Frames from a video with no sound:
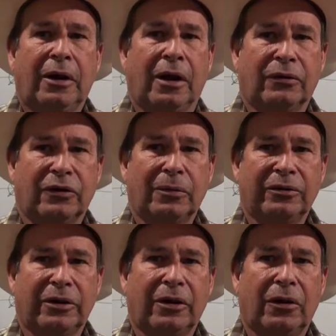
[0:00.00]
I was able
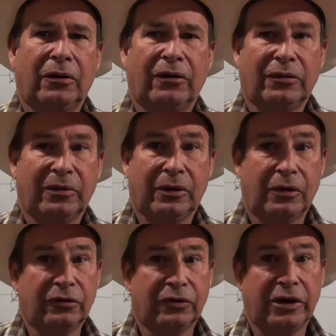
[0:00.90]
to get a hold of him, and
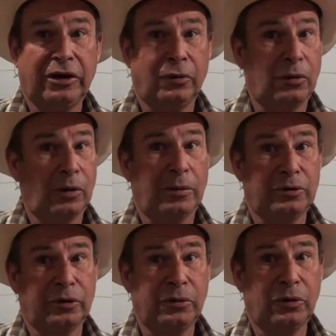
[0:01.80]
here's the key: we were able
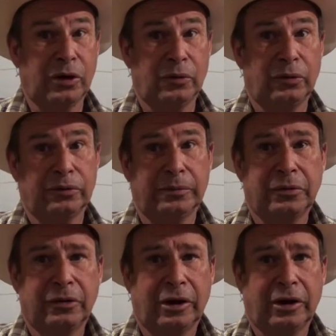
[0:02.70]
to communicate with them.
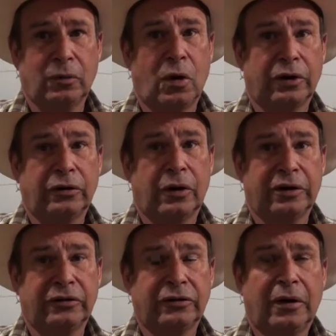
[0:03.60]
They had
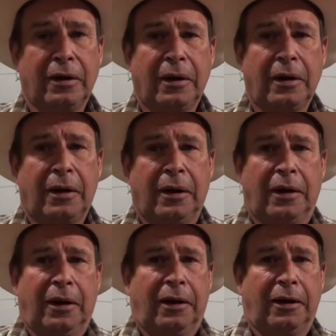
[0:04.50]
walkie-talkies.
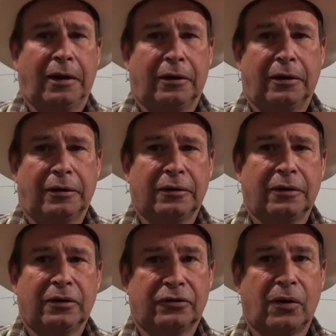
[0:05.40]
And it
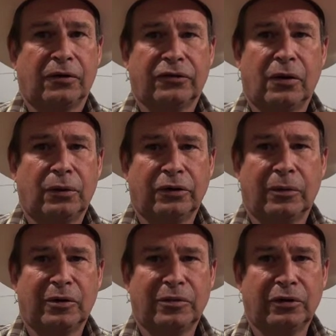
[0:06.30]
started snowing,
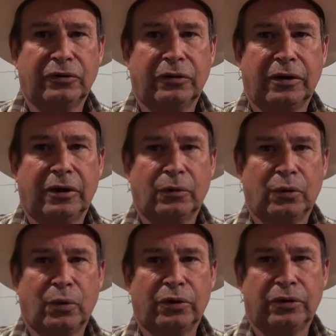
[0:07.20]
coming to blizzard, and
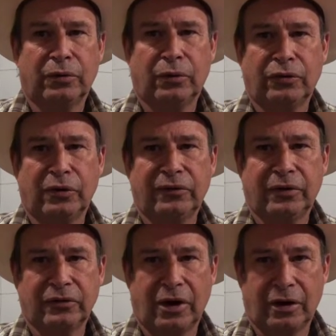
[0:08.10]
we wanted to retrieve
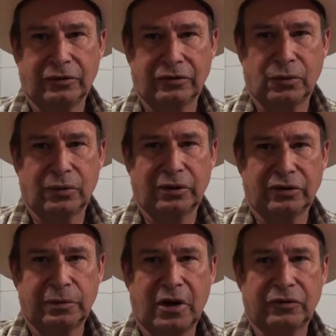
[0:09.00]
those guys as quickly
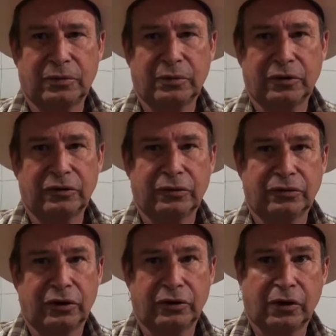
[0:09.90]
as possible because it
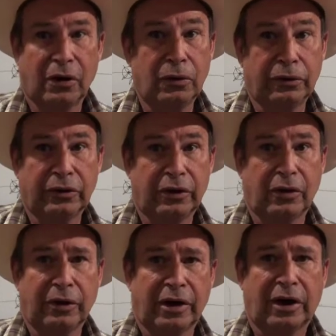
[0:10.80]
was getting cold, and they'd
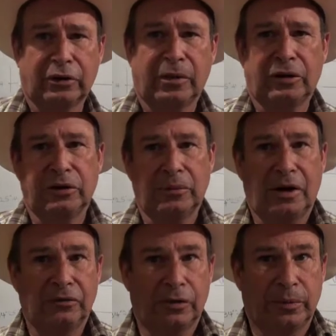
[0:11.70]
already hiked about 10
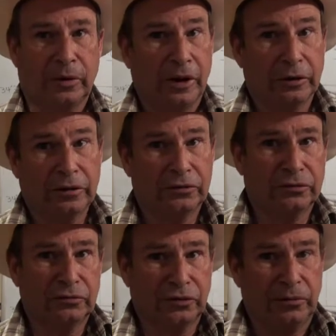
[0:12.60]
miles up and down
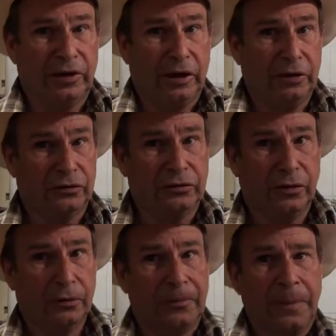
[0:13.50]
these steep canyons. So